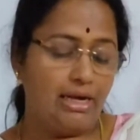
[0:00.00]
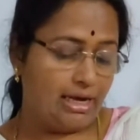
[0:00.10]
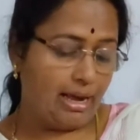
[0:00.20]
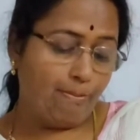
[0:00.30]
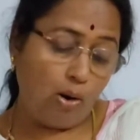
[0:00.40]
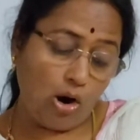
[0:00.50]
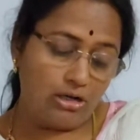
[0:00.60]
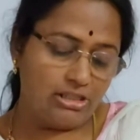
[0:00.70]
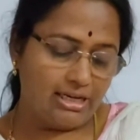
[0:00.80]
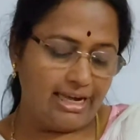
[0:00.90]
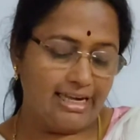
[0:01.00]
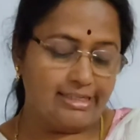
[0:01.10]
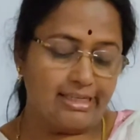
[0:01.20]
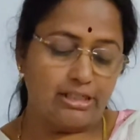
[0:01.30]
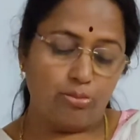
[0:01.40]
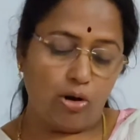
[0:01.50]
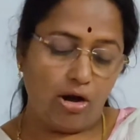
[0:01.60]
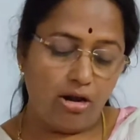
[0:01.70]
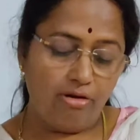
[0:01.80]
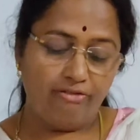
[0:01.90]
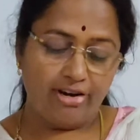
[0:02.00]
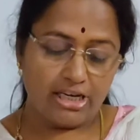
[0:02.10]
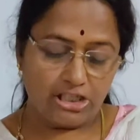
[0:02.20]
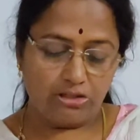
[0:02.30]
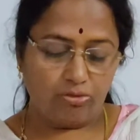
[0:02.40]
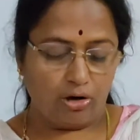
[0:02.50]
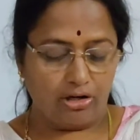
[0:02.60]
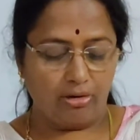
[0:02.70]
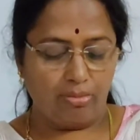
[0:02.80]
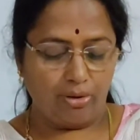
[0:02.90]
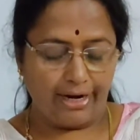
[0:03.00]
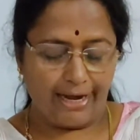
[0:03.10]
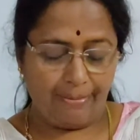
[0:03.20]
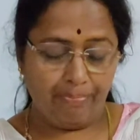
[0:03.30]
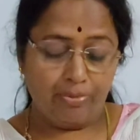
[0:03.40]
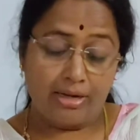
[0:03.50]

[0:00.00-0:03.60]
A pond is a small fresh water body